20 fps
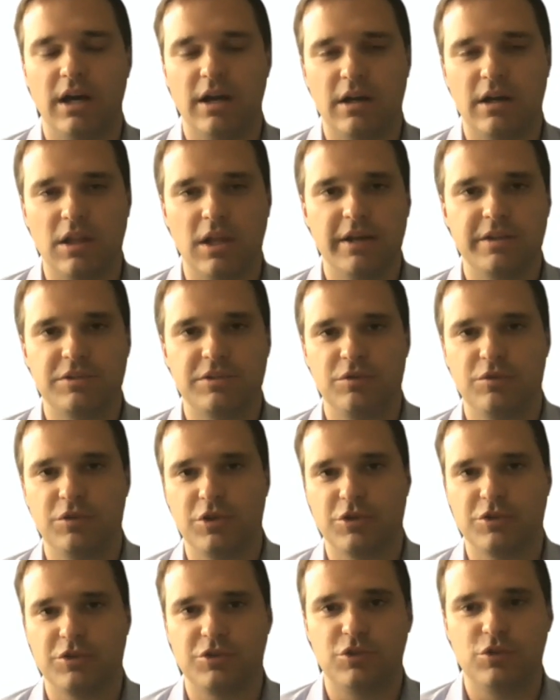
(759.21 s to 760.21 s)
clients of
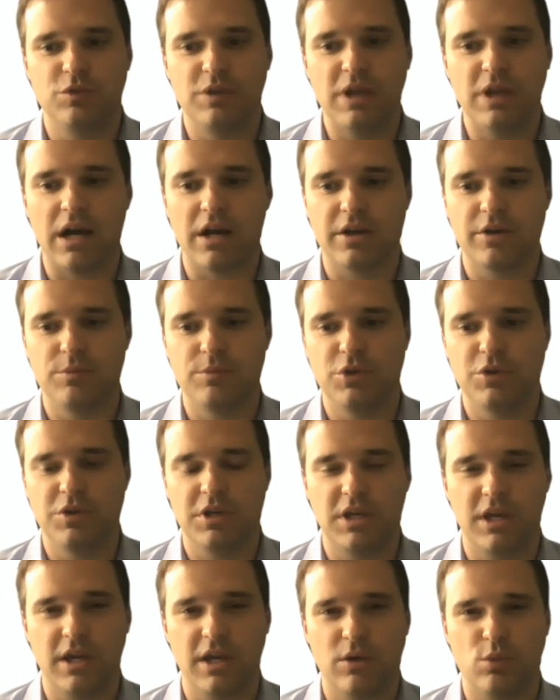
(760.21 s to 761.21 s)
yours to not
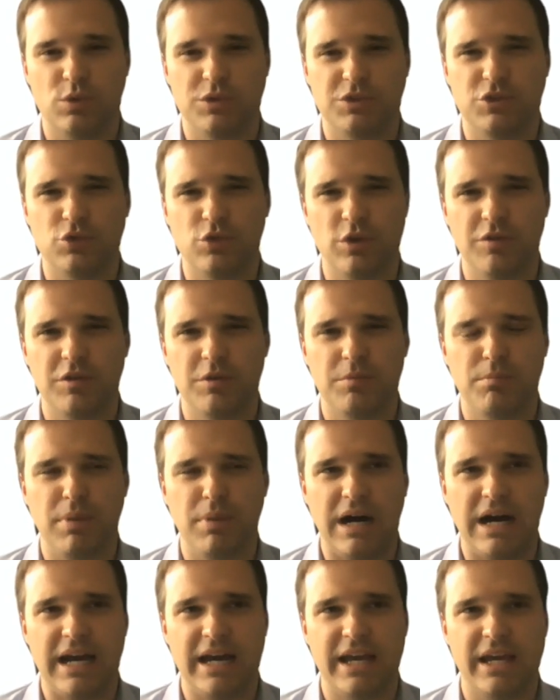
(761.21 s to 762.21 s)
communicate was driven
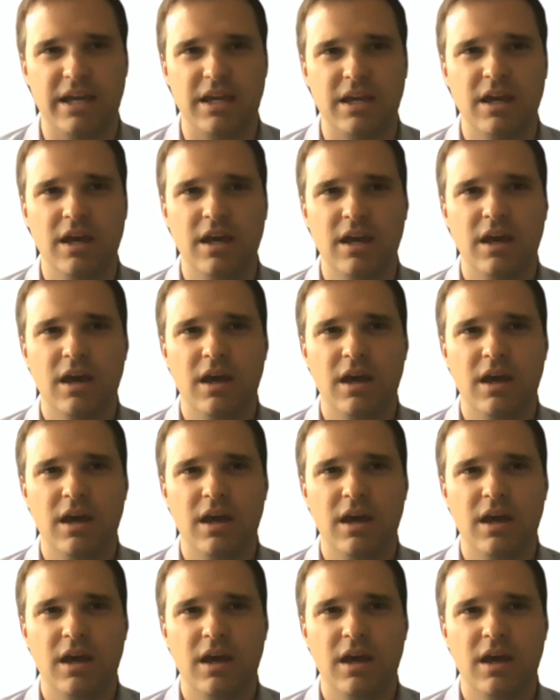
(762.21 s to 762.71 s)
by